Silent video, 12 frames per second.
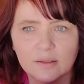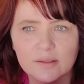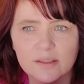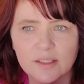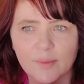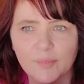
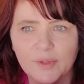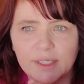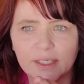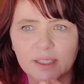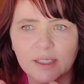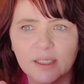
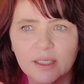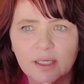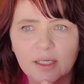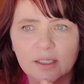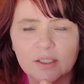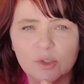something
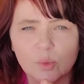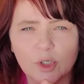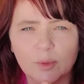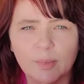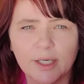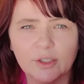to
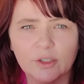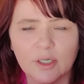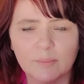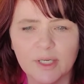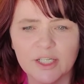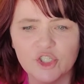work better
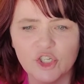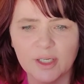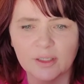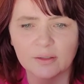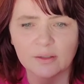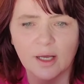on my channel.